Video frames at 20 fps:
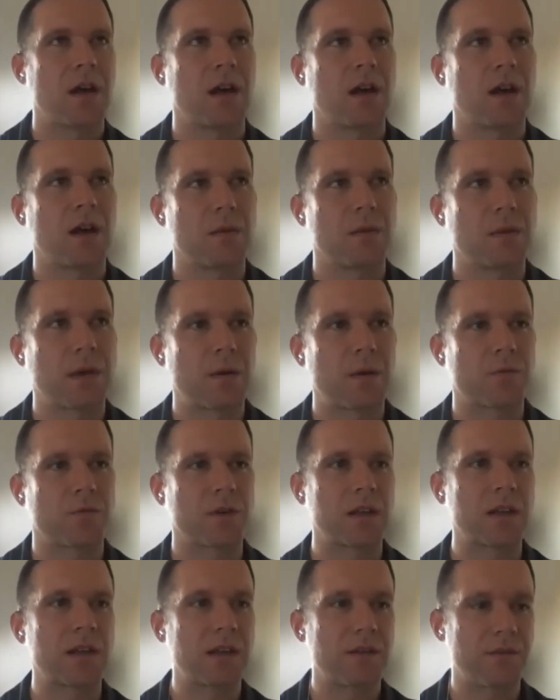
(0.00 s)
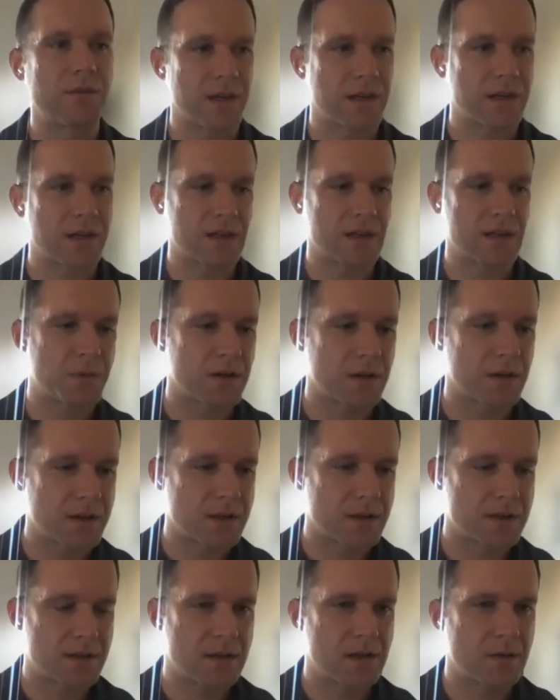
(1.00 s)
how reliving an
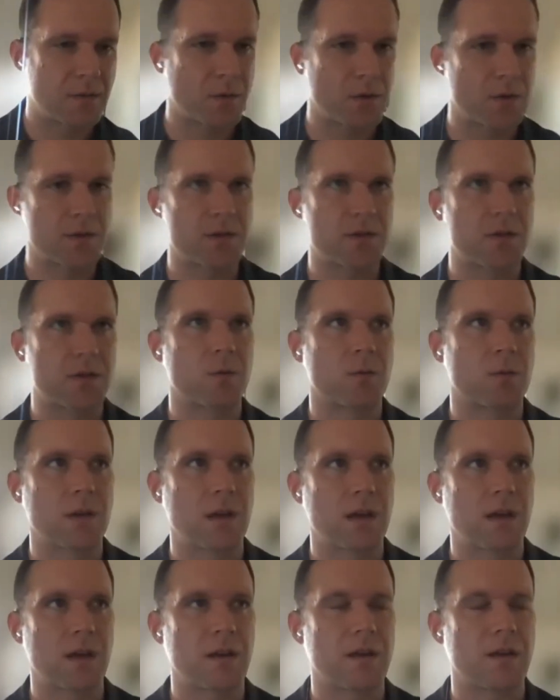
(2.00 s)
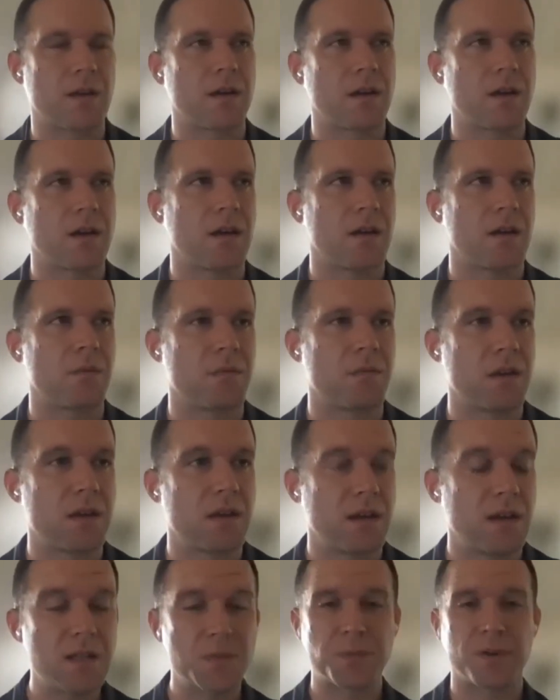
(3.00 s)
experience in one's own head
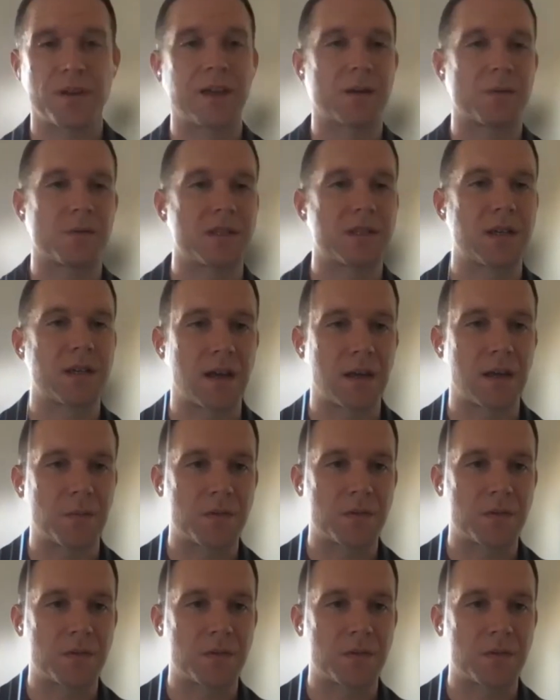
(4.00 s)
is playing with time.